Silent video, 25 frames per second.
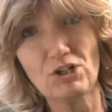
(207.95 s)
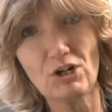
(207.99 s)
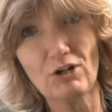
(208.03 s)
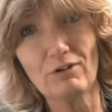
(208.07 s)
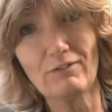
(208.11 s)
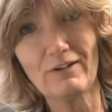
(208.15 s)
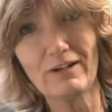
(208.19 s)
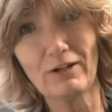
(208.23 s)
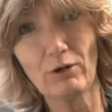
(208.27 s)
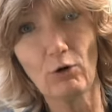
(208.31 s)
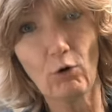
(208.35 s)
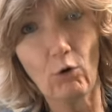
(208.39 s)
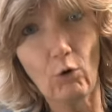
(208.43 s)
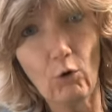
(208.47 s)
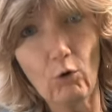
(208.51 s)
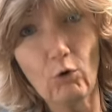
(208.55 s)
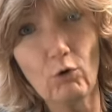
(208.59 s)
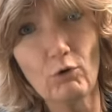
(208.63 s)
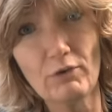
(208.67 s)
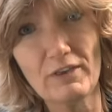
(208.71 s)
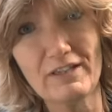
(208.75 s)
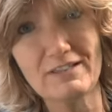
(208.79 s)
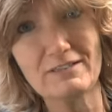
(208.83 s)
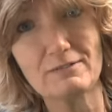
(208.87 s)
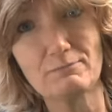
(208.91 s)
during
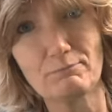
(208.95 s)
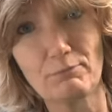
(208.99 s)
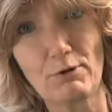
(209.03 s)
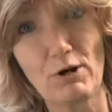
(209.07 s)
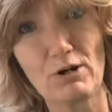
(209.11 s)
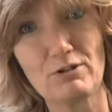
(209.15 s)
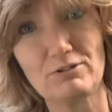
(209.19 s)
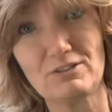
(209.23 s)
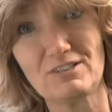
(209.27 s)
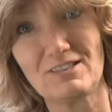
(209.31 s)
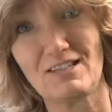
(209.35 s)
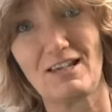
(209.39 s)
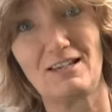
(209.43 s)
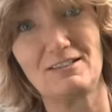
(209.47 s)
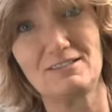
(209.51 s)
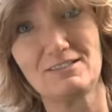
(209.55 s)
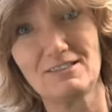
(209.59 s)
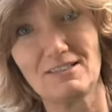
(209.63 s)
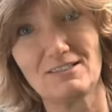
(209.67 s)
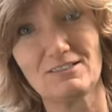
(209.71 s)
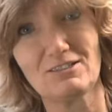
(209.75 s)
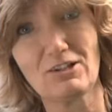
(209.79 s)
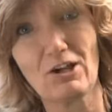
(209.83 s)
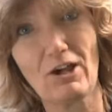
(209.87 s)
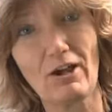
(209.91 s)
all this
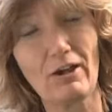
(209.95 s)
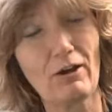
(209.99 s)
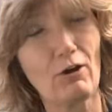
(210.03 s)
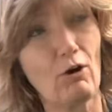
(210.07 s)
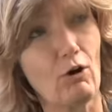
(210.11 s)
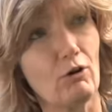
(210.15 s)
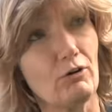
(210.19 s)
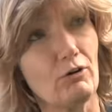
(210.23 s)
process that's going